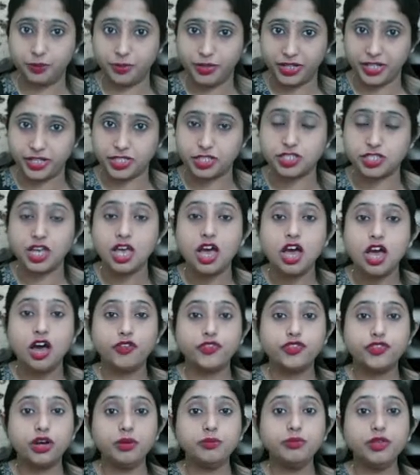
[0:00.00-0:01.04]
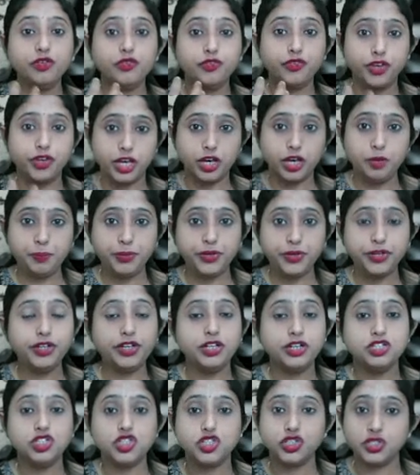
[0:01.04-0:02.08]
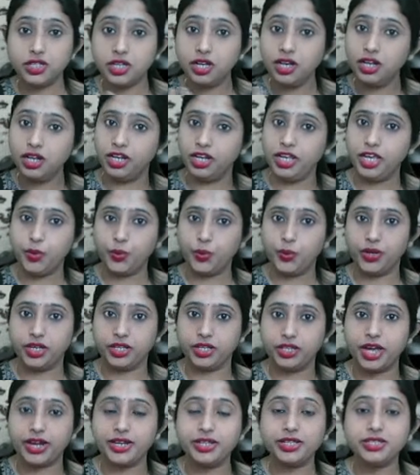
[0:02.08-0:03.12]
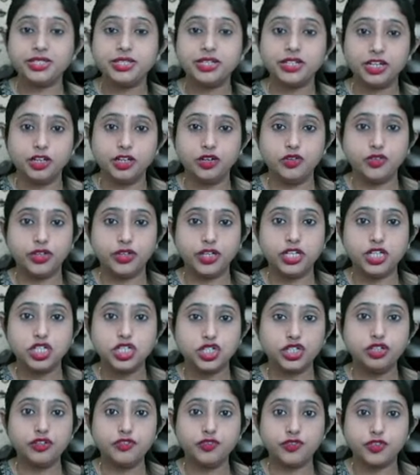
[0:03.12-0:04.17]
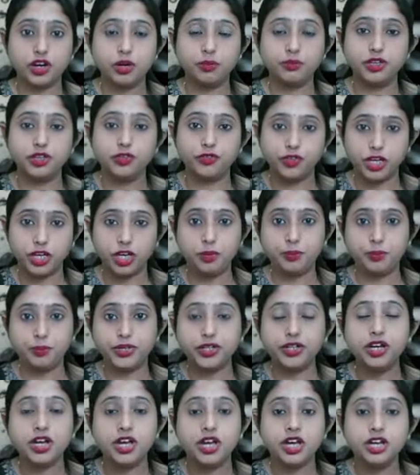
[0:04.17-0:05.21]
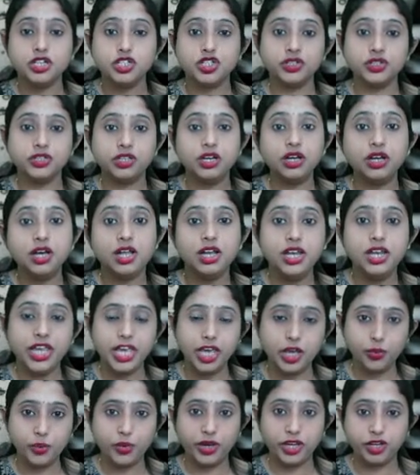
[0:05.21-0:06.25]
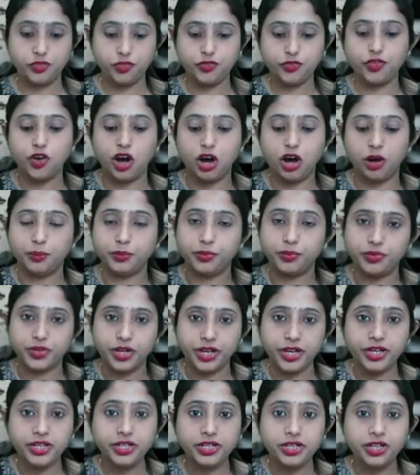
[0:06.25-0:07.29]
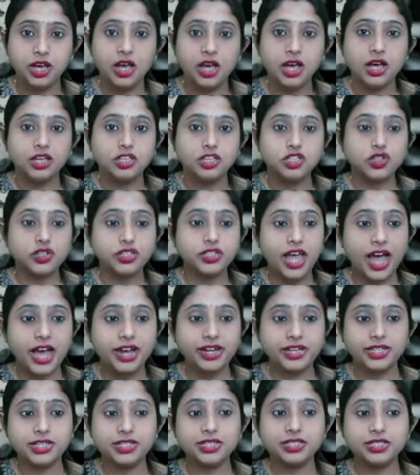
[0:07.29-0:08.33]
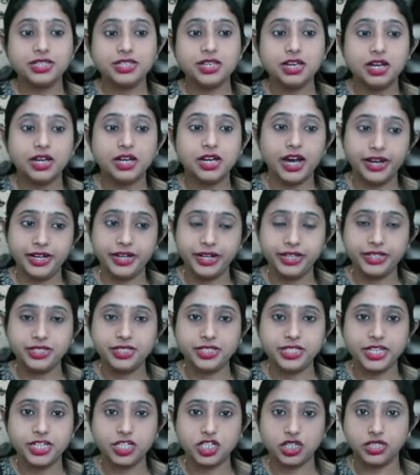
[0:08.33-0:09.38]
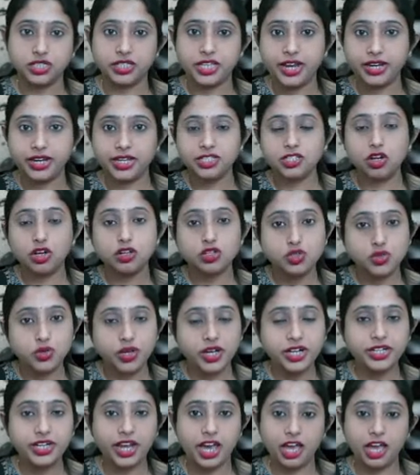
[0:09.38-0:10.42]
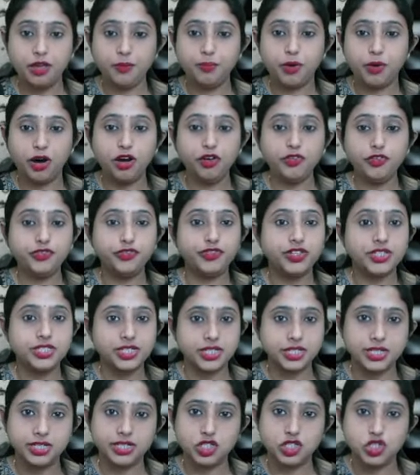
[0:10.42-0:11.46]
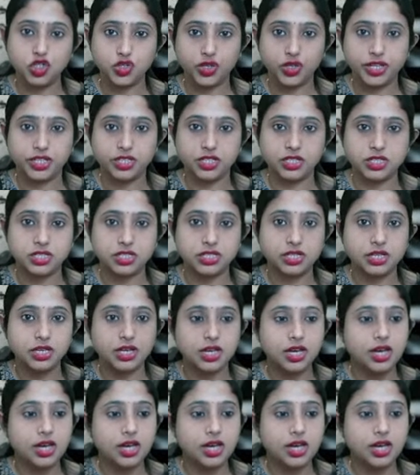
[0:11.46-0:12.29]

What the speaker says: place from the vapor to the liquid. That is the conversion from the vapor to the liquid form, right? So that is condensation. That is also a type of physical change.